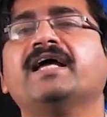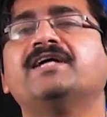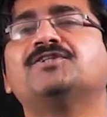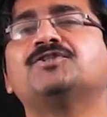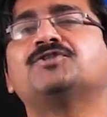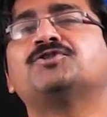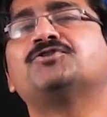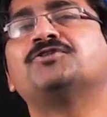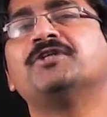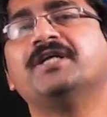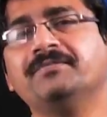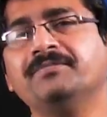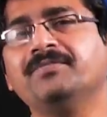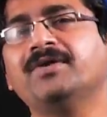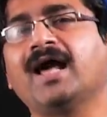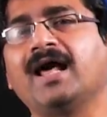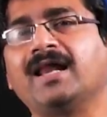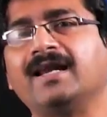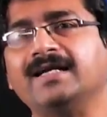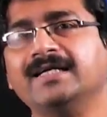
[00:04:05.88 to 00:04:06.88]
extreme
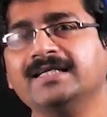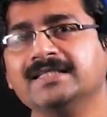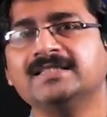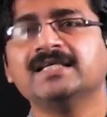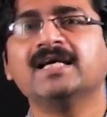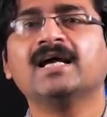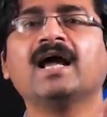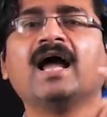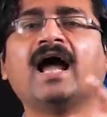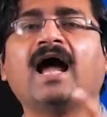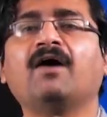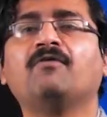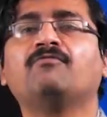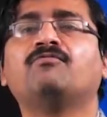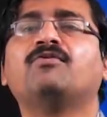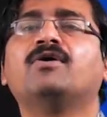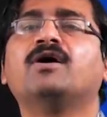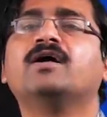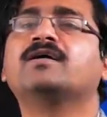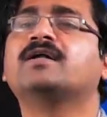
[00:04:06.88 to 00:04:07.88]
talents have
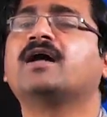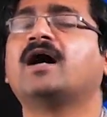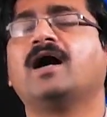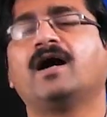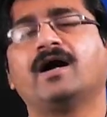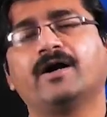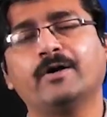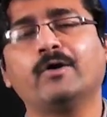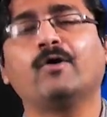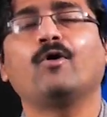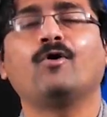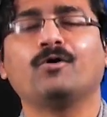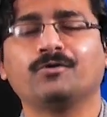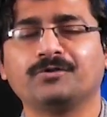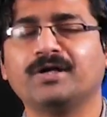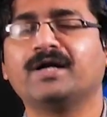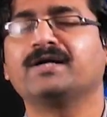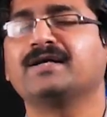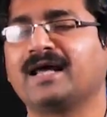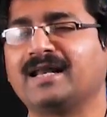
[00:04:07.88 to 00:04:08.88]
worked hard
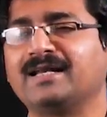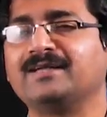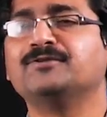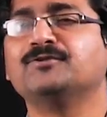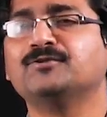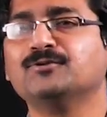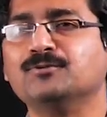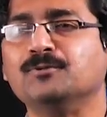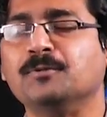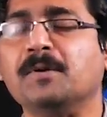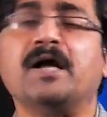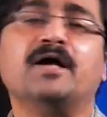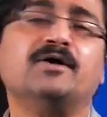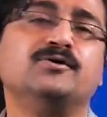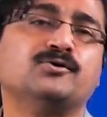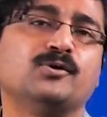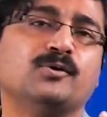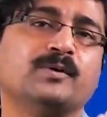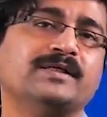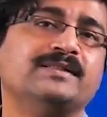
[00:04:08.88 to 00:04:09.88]
on their talent too.
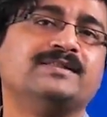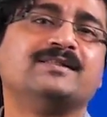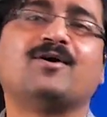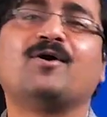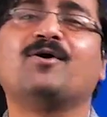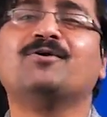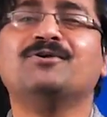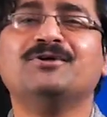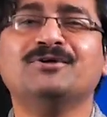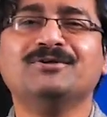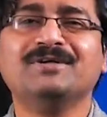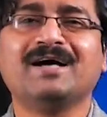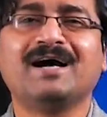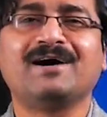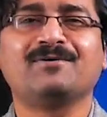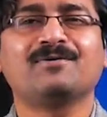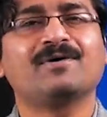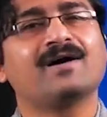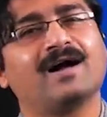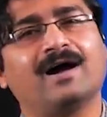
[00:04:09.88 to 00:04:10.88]
So it's on you
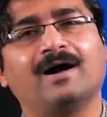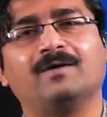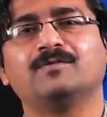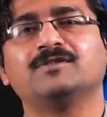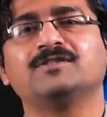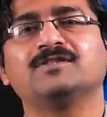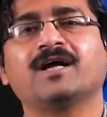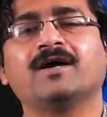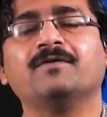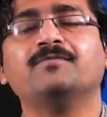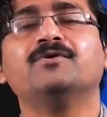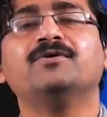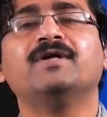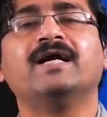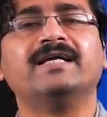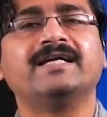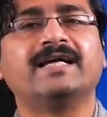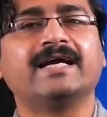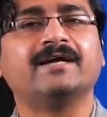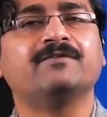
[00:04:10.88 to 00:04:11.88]
now how much time you
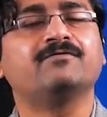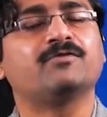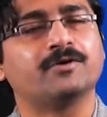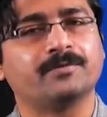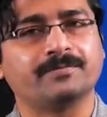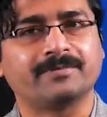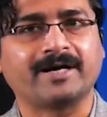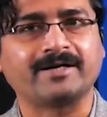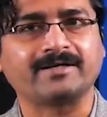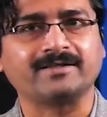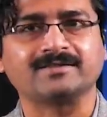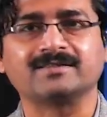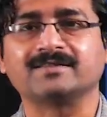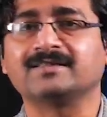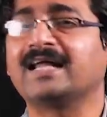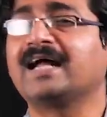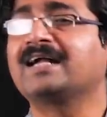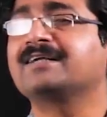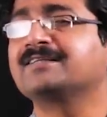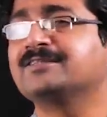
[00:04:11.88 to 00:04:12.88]
dedicate for your practice,
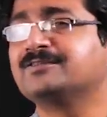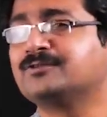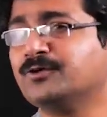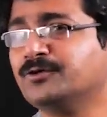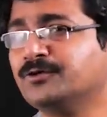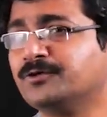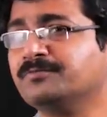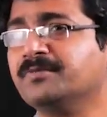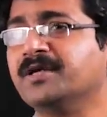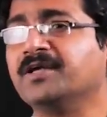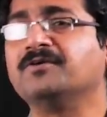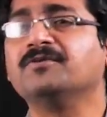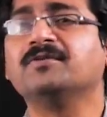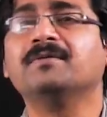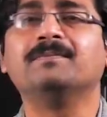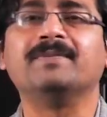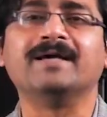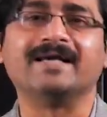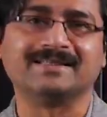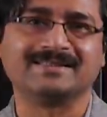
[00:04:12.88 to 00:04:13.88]
and that is going to make you the
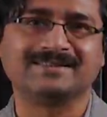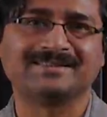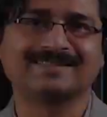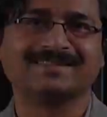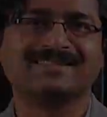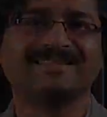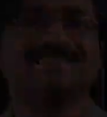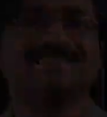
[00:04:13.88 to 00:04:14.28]
best.